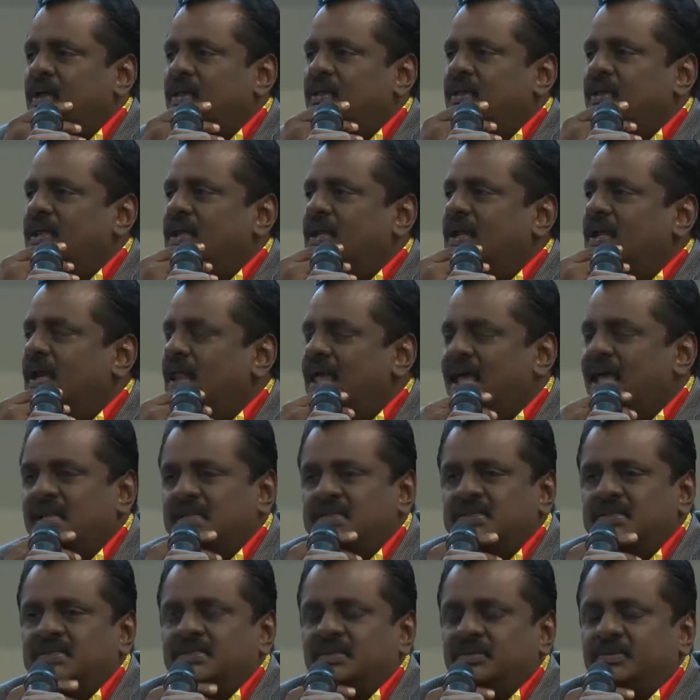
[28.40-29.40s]
The
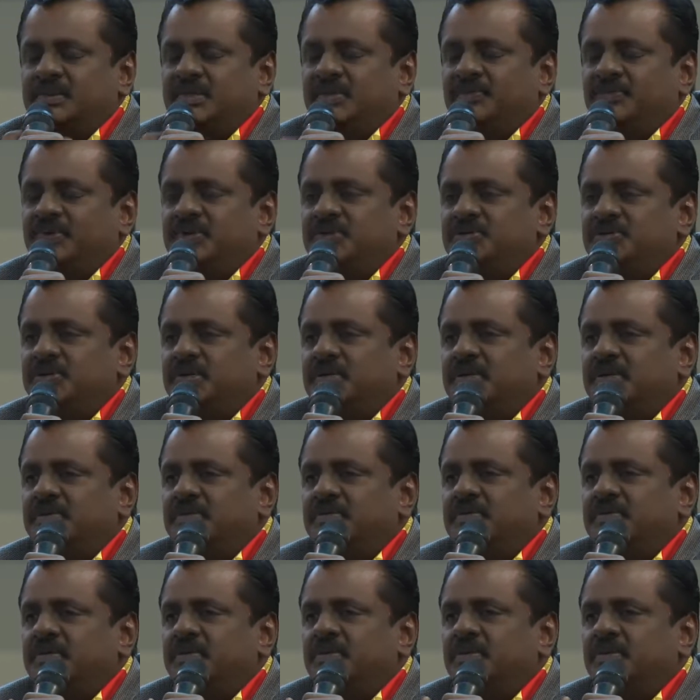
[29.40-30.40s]
land
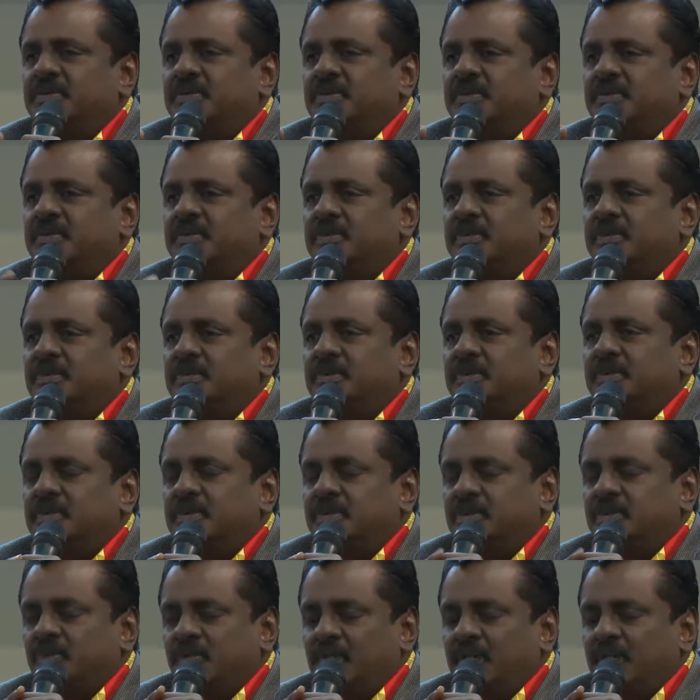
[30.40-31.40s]
subdivision
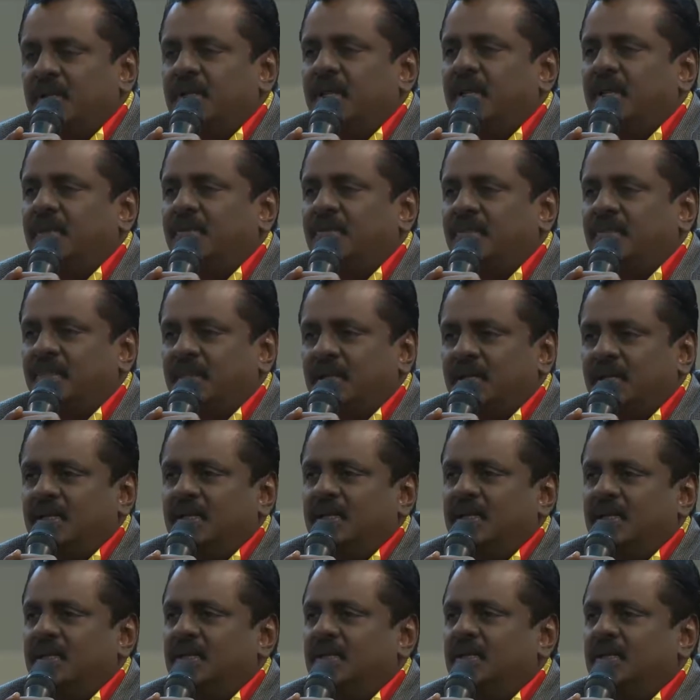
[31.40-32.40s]
will take
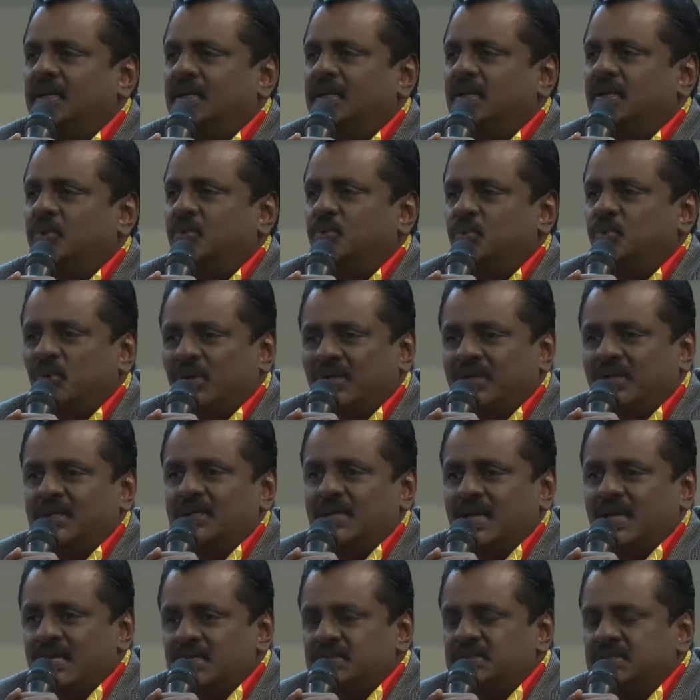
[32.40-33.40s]
30 working
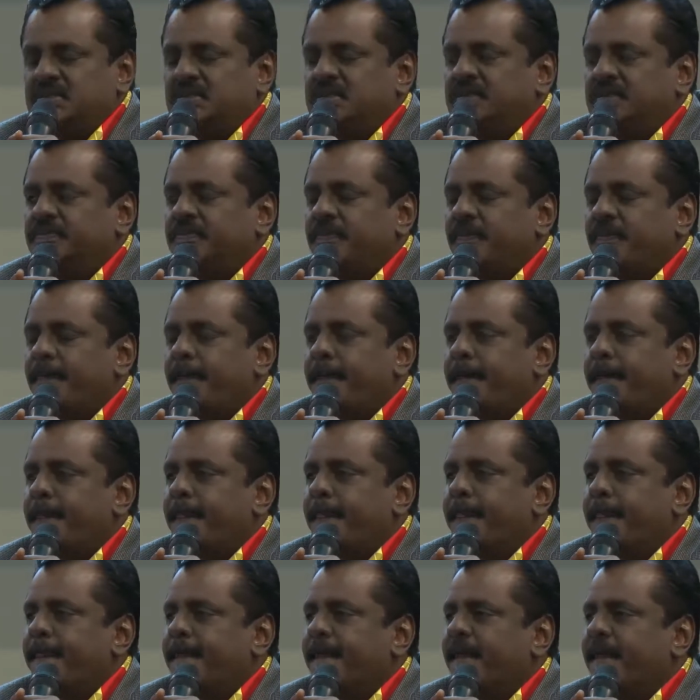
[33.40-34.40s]
days,
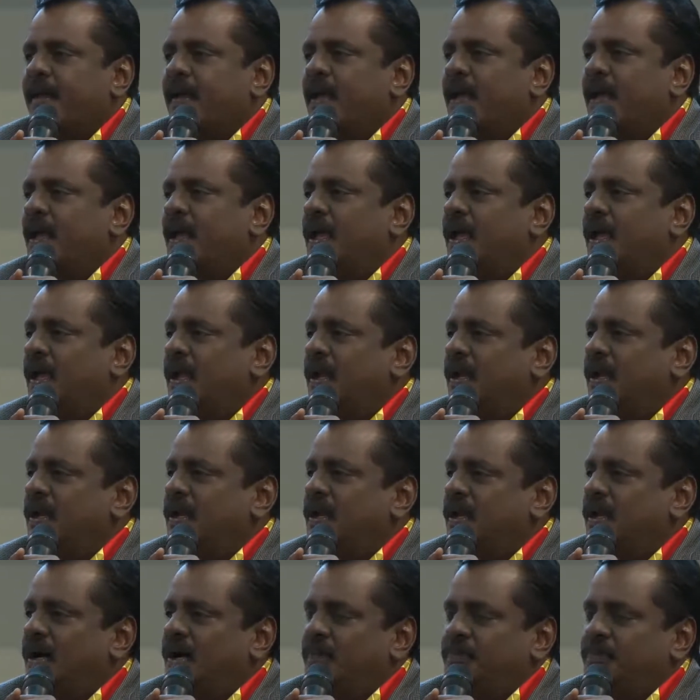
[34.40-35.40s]

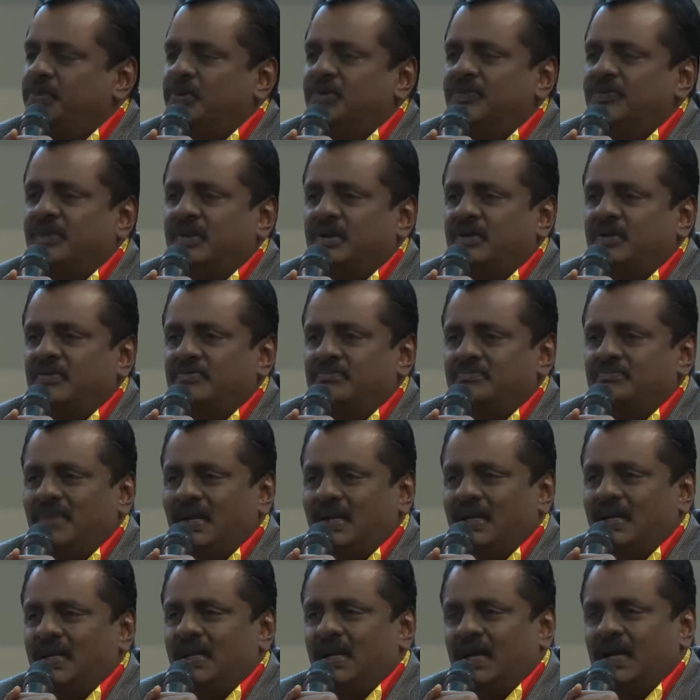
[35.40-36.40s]
and approval of
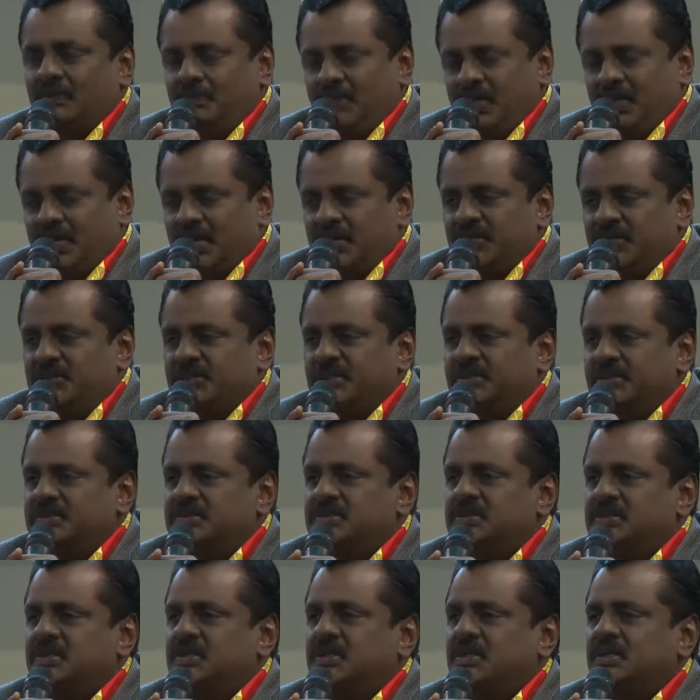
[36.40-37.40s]
building
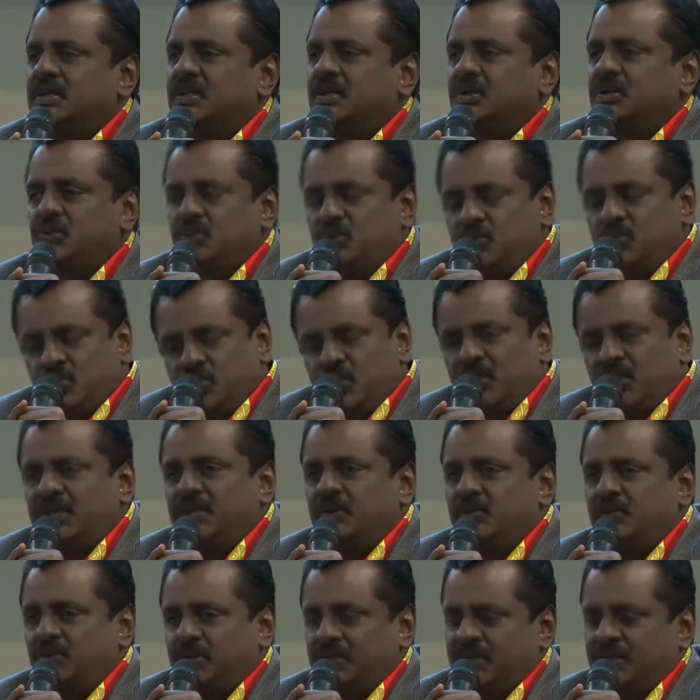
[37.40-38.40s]
applications,
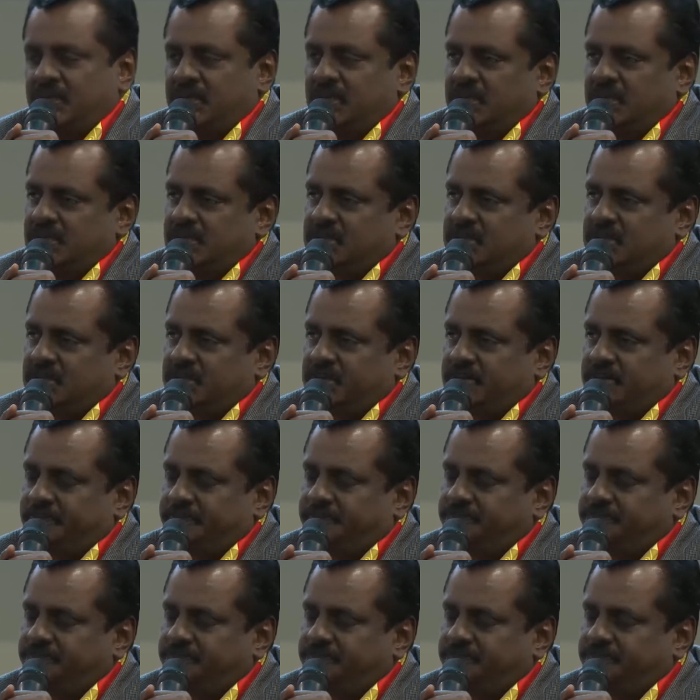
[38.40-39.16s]
20 working days.